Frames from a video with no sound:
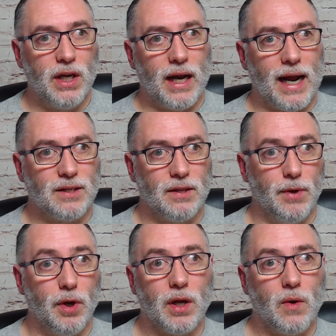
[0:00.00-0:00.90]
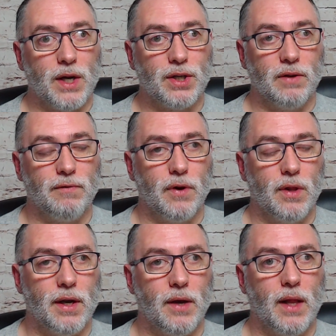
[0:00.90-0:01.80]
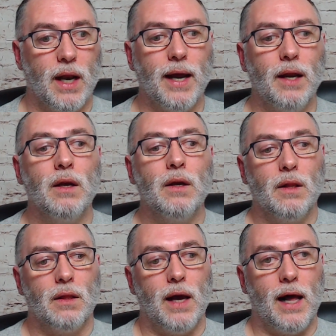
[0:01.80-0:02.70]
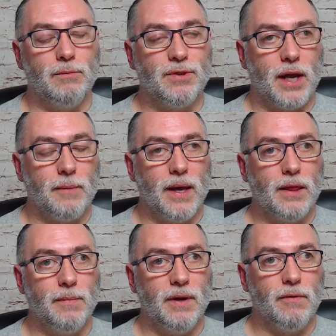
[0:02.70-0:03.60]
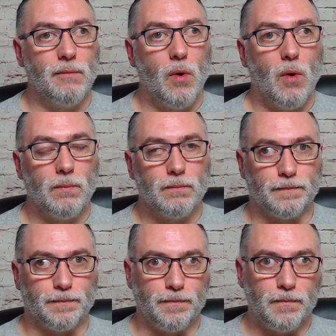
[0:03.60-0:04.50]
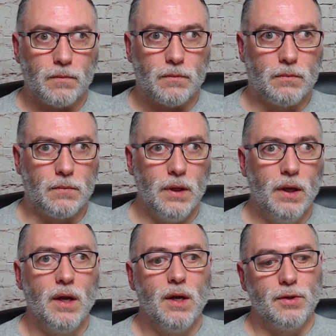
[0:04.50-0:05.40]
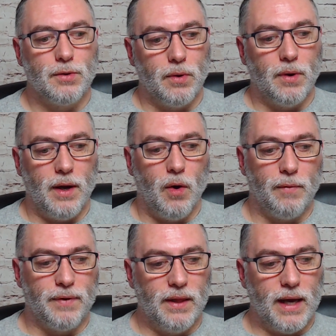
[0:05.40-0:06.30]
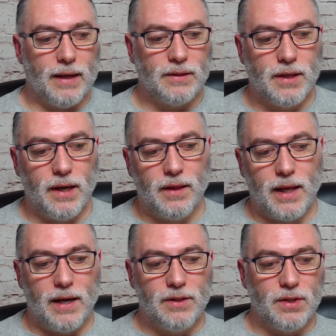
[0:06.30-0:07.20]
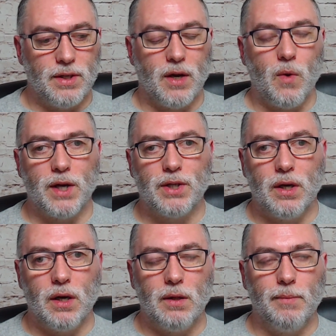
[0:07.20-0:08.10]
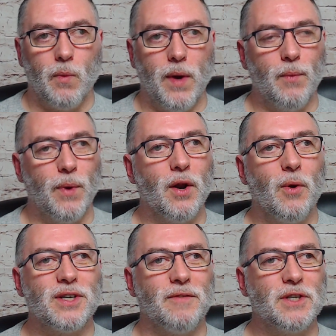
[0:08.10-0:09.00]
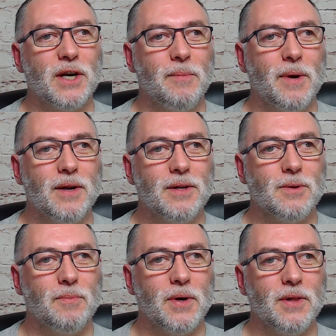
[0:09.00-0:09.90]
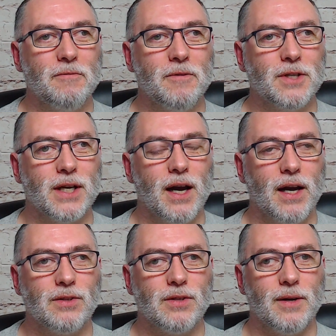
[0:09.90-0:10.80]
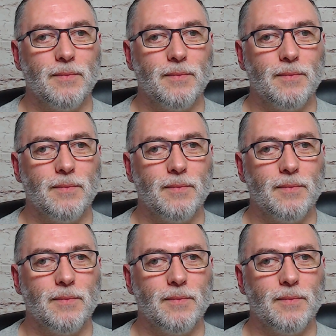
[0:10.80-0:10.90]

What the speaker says: you could ask them another question further down the line that helps segment them even more. So hopefully that answers your question in a little bit way. We can always have a chat about it at some point in the future, guys.